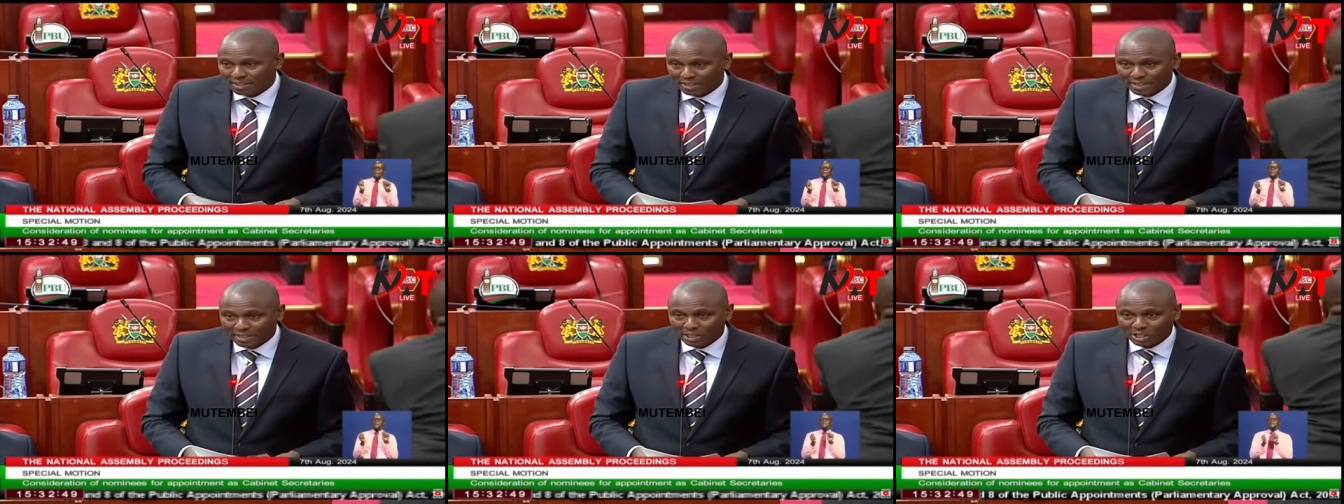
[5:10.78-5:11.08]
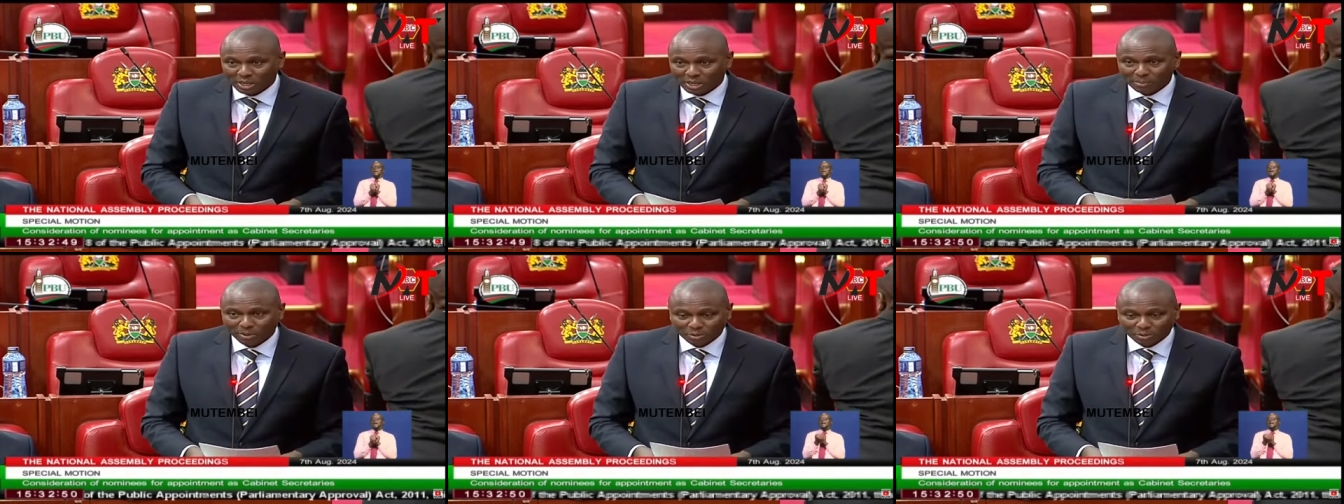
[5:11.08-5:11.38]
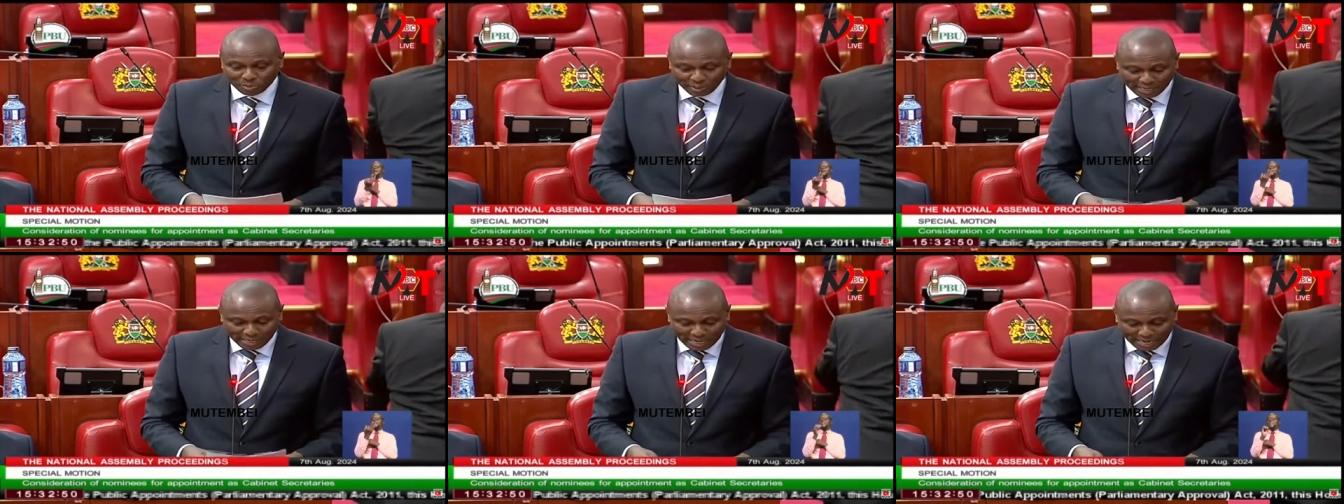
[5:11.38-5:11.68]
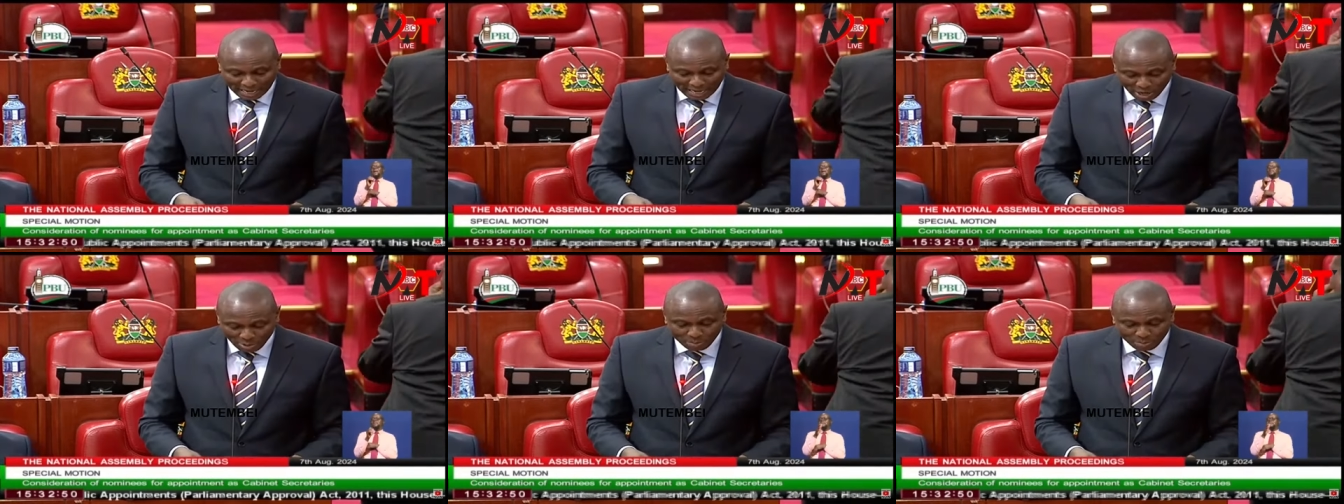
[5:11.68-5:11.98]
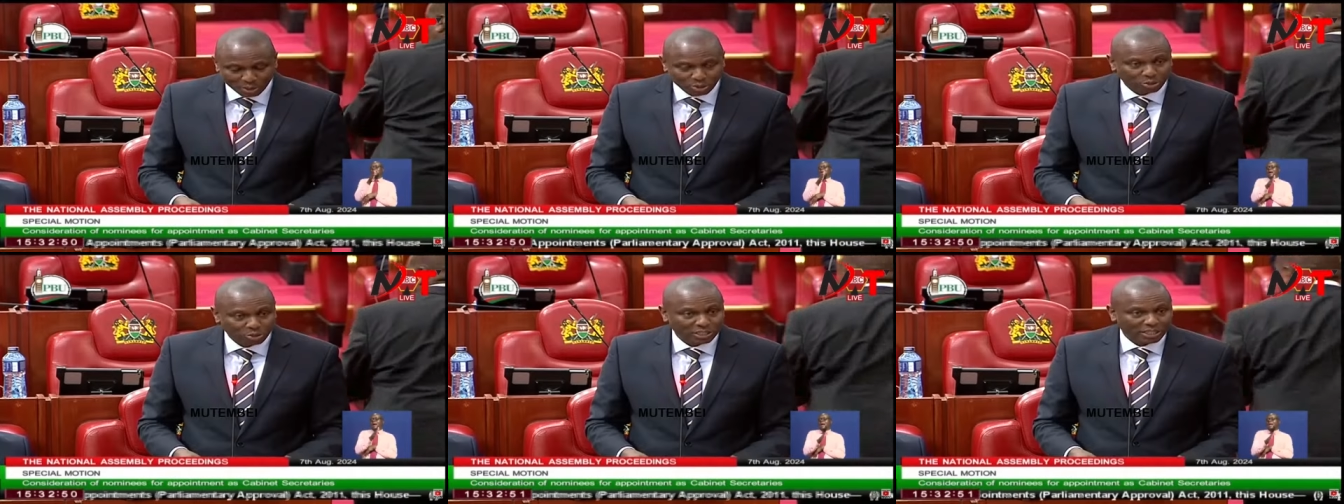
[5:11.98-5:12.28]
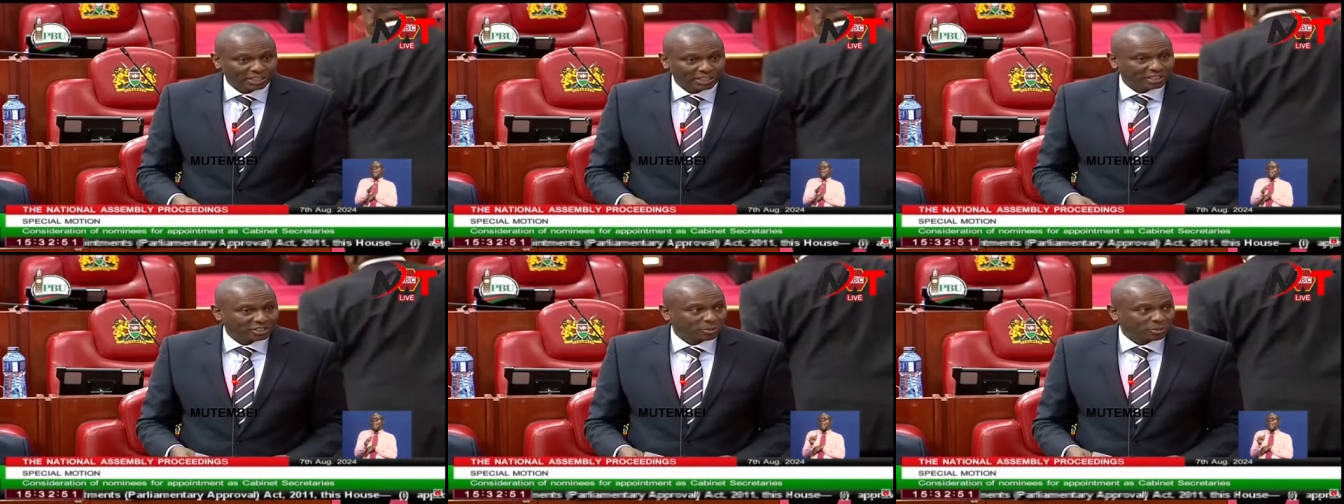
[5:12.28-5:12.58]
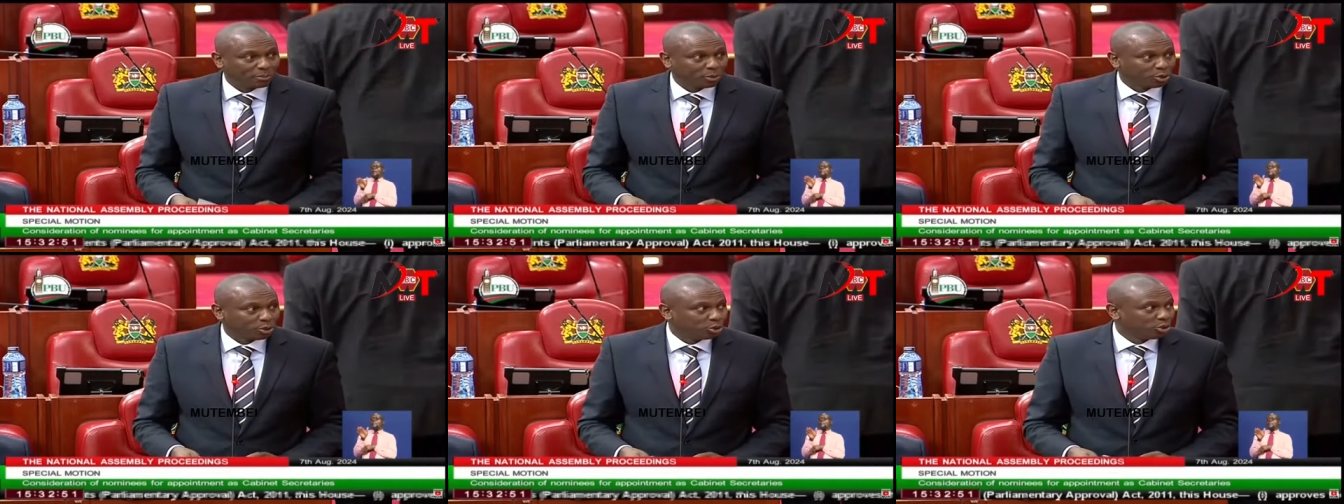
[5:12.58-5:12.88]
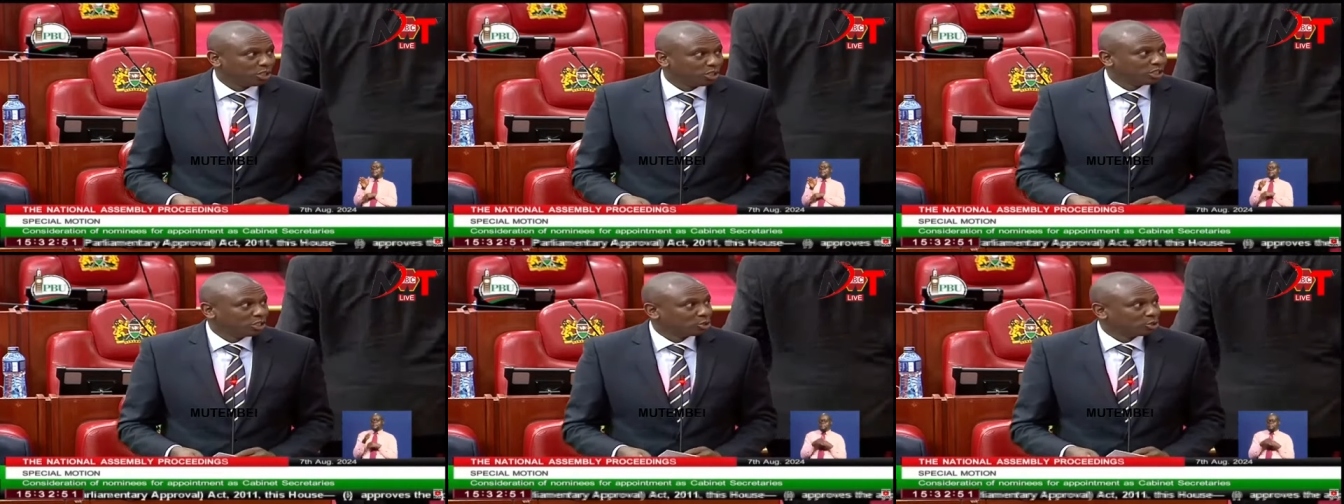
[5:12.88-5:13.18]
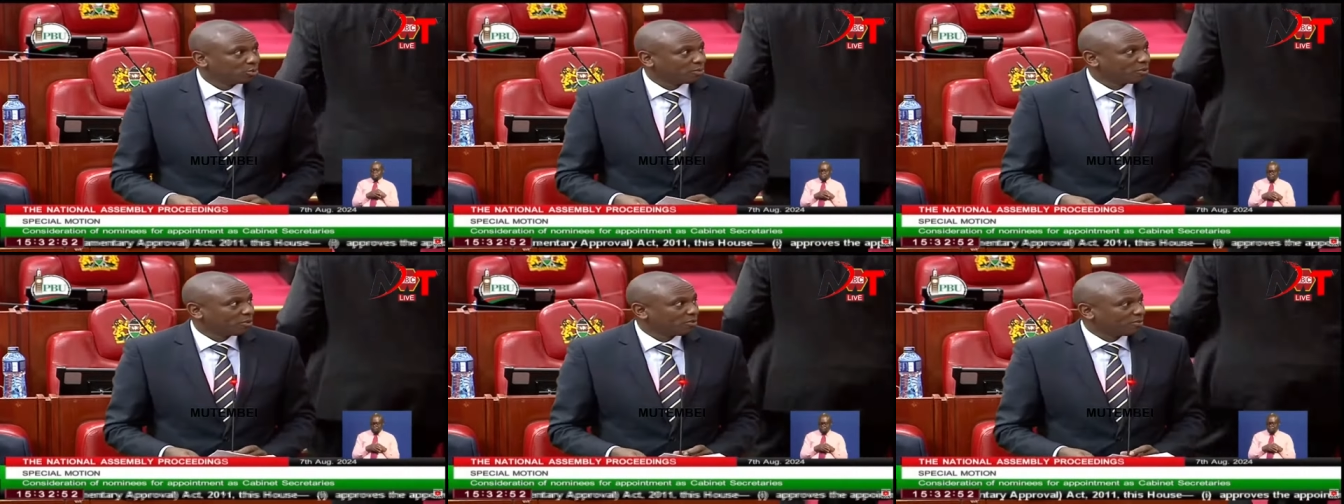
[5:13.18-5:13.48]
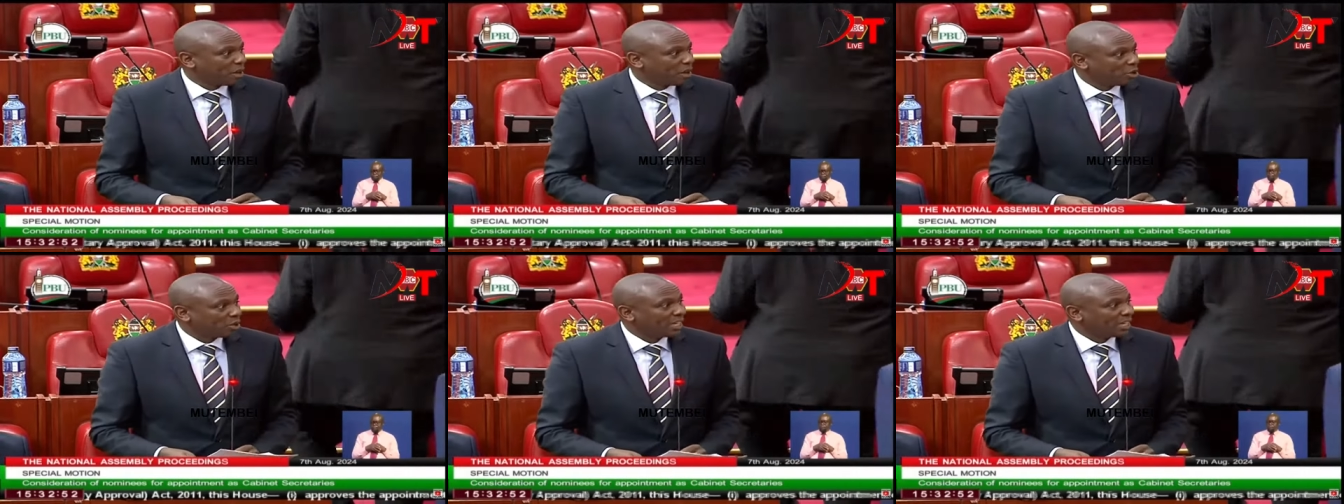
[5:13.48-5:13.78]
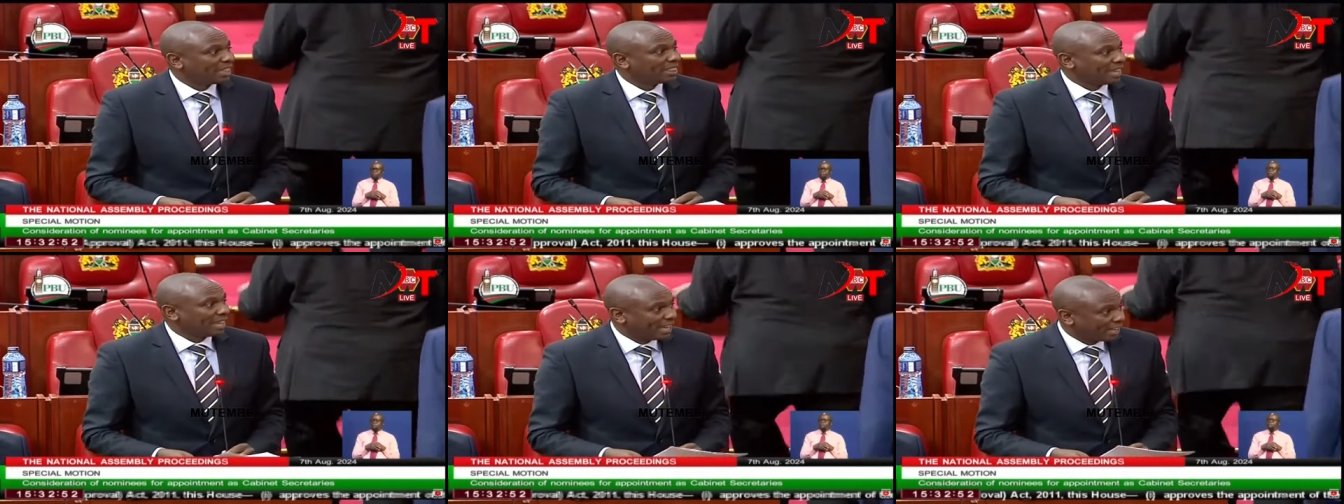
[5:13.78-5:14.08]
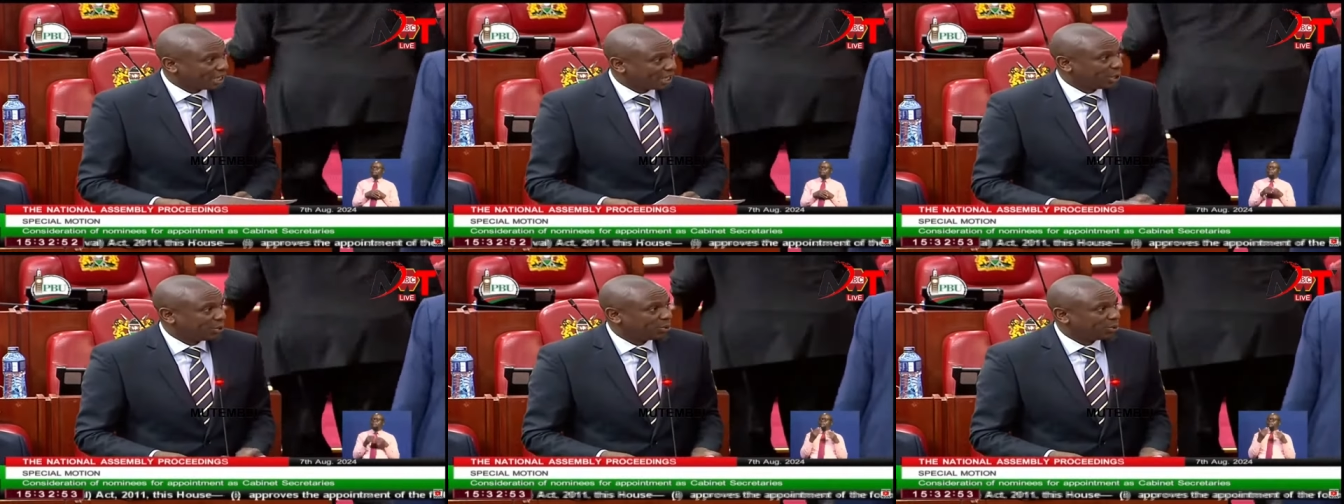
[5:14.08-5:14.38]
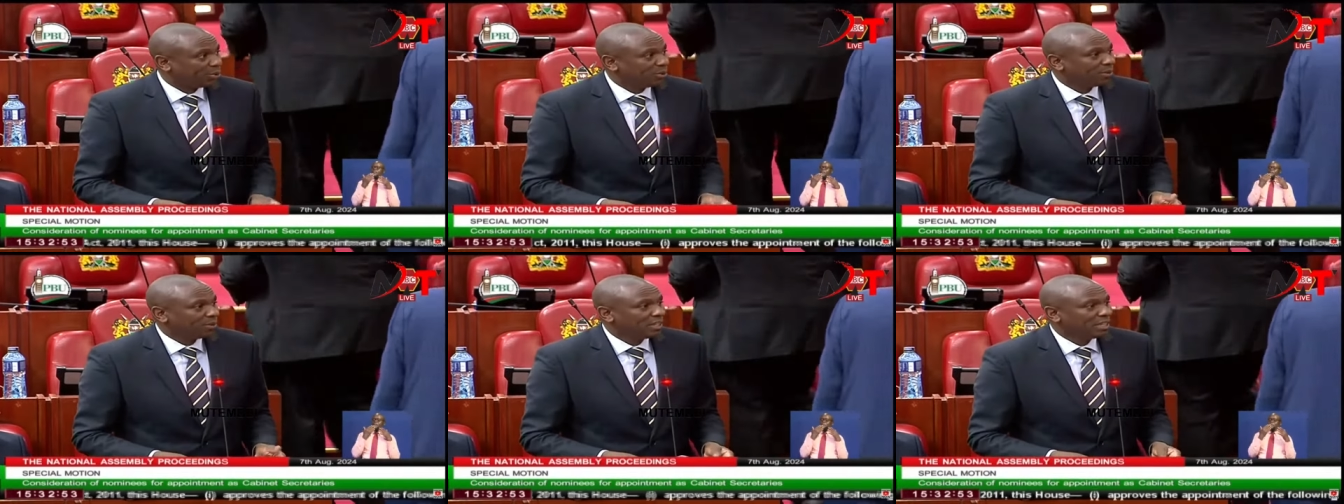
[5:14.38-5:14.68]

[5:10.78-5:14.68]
Honorable Speaker, allow me to take this opportunity to profoundly thank you